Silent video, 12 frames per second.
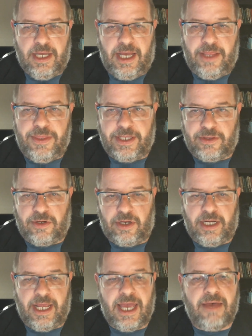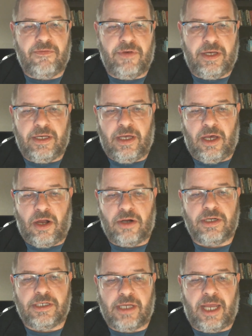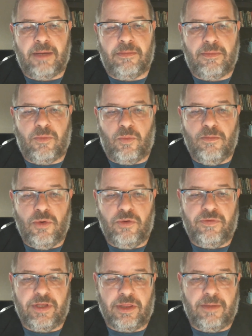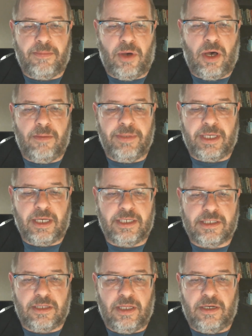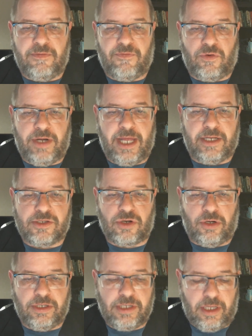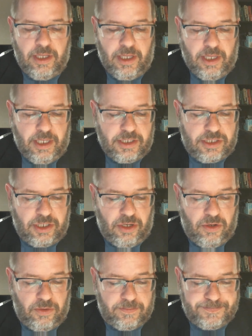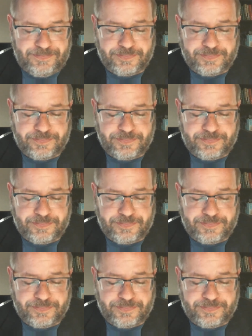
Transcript: I think they're going to have a harder time moving the ball because Leonard Fournette is hurt. So